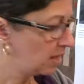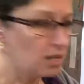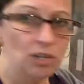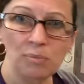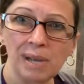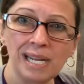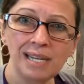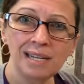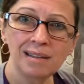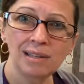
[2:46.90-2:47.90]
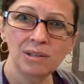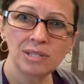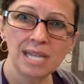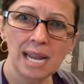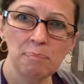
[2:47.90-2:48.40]
you might need a little
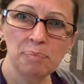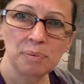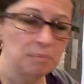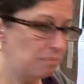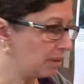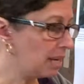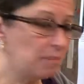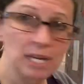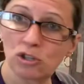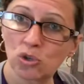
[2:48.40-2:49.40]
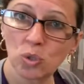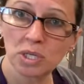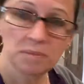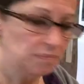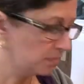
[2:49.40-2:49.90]
tape, but I'm not sure.
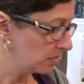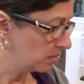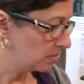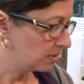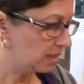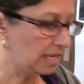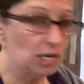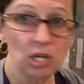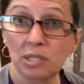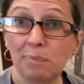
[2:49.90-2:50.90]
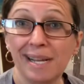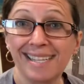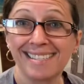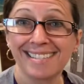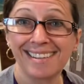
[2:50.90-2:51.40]
It all
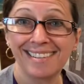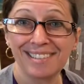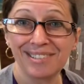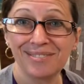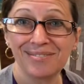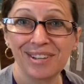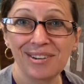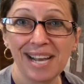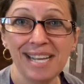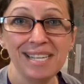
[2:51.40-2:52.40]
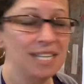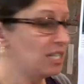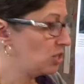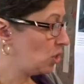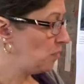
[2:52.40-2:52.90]
depends on you, okay?
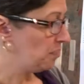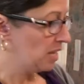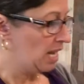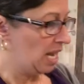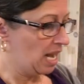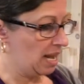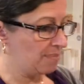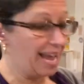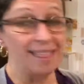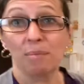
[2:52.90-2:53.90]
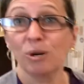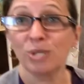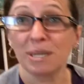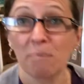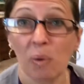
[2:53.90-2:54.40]
So, and the most
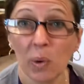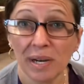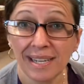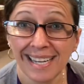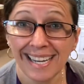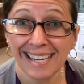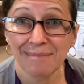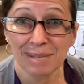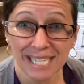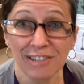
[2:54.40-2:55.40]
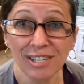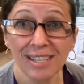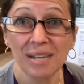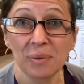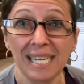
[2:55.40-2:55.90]
important material
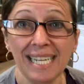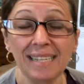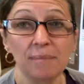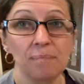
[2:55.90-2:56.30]
that we need.